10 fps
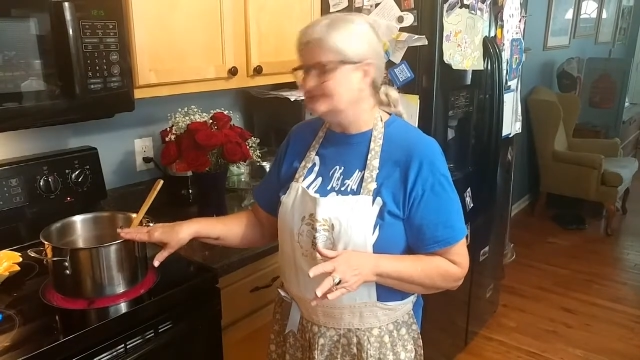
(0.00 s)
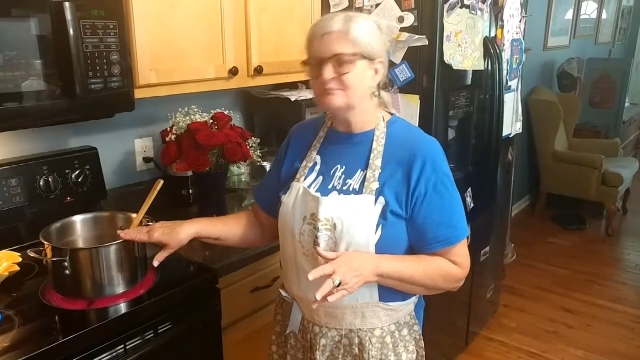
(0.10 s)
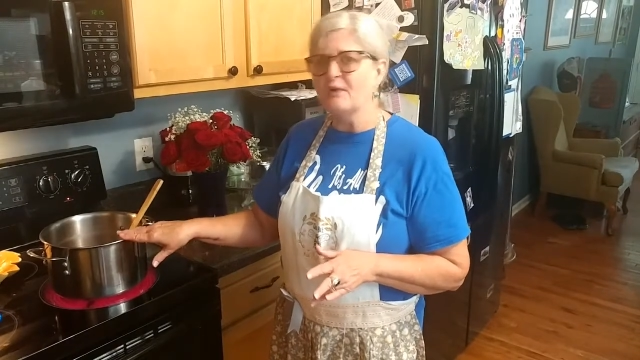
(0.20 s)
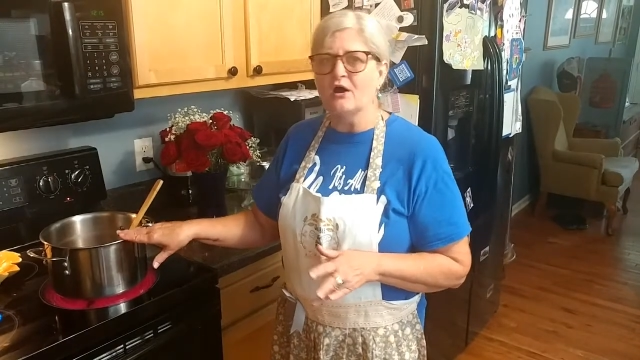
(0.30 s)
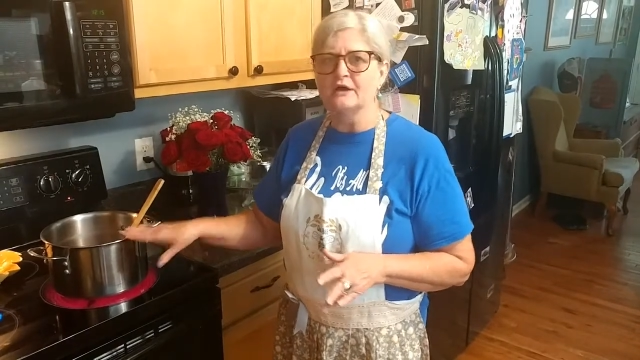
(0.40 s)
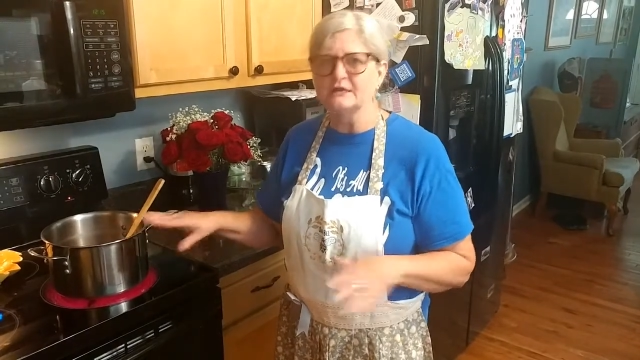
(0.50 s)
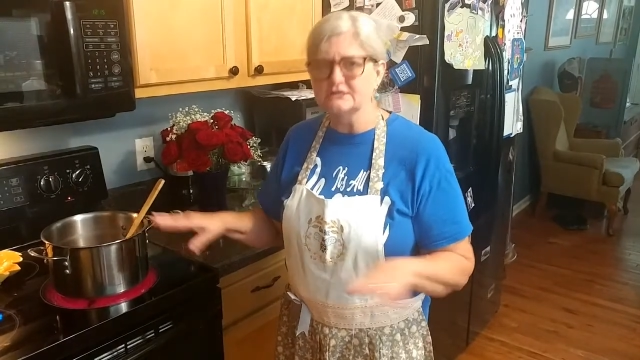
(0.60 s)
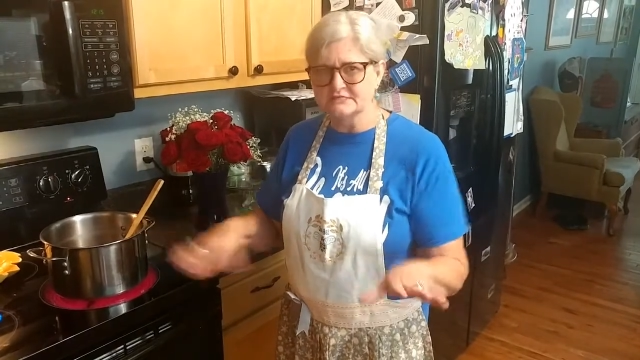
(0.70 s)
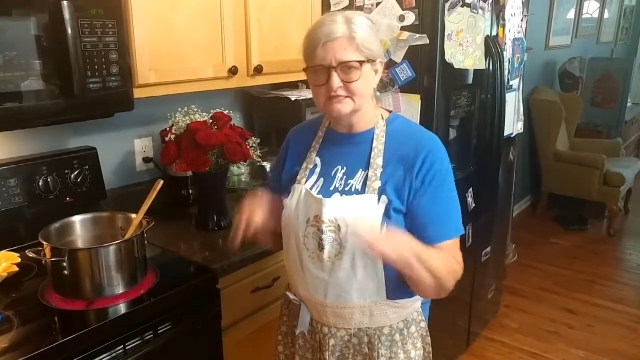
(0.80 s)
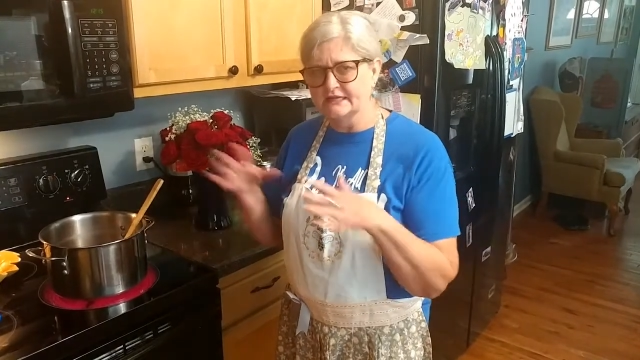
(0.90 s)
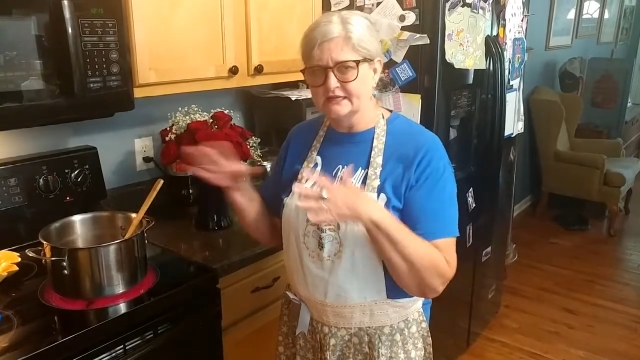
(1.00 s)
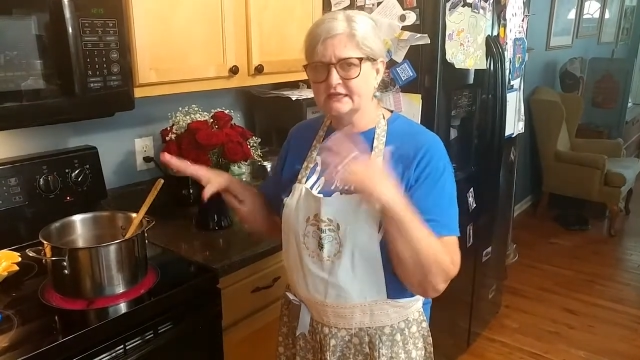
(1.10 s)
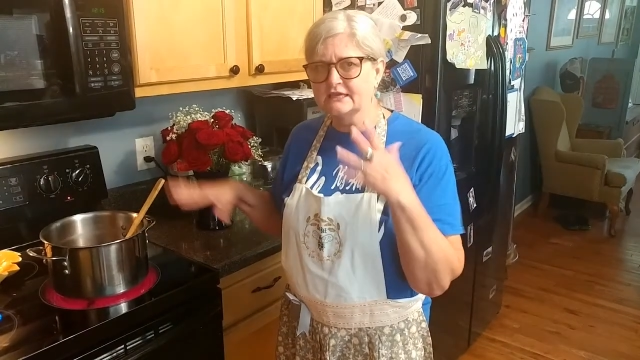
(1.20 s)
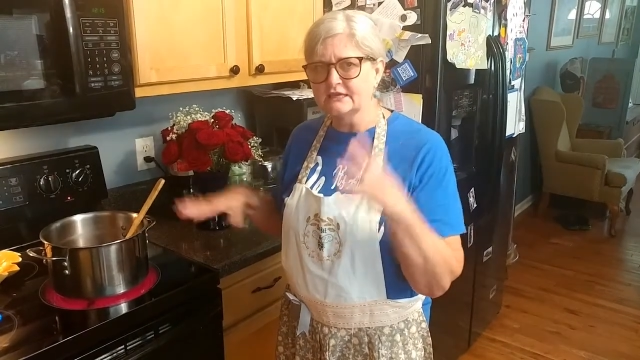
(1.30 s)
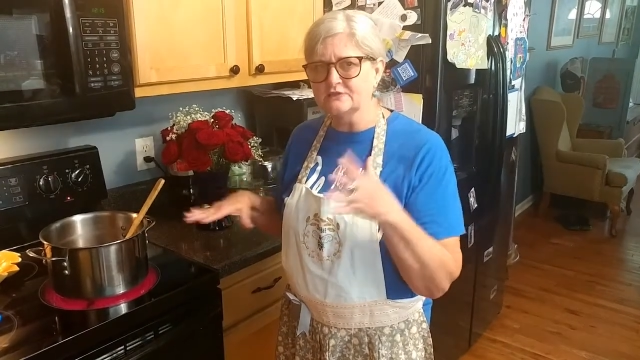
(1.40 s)
pot and just let it
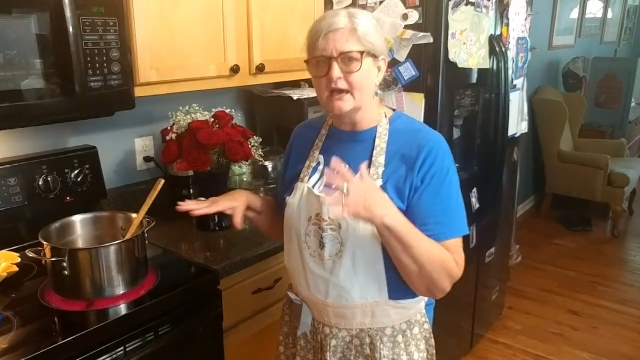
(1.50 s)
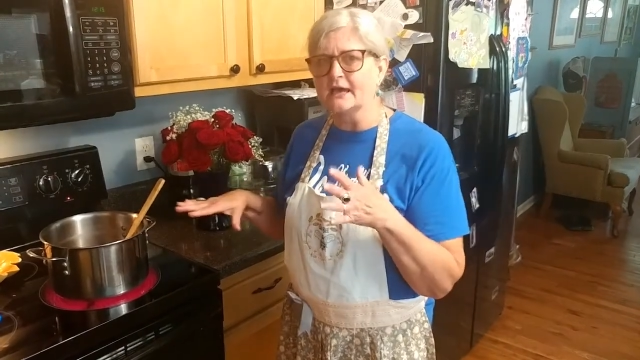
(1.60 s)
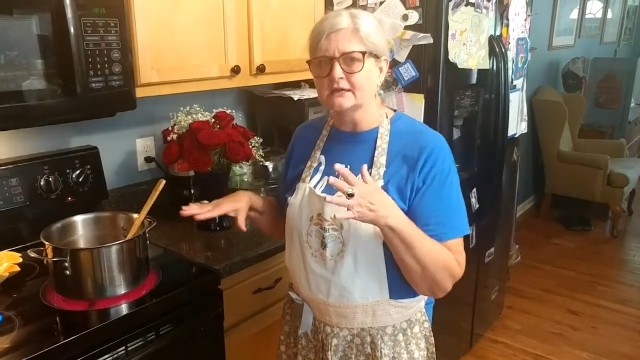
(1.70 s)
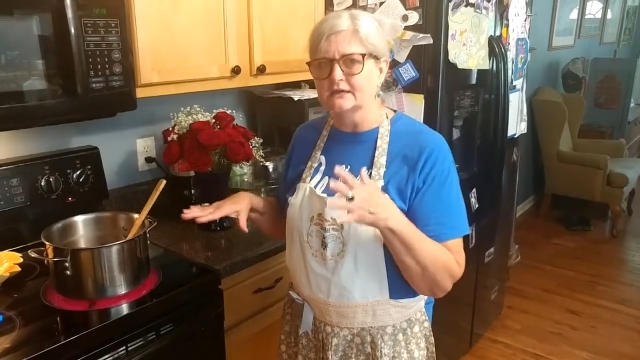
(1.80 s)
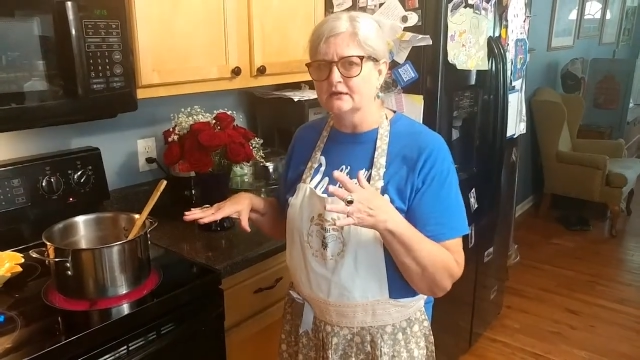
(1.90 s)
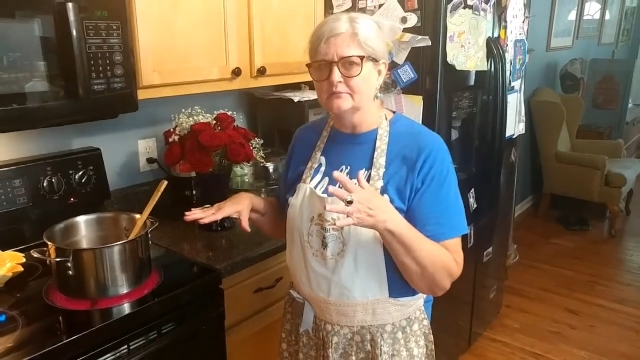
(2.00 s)
heat back up.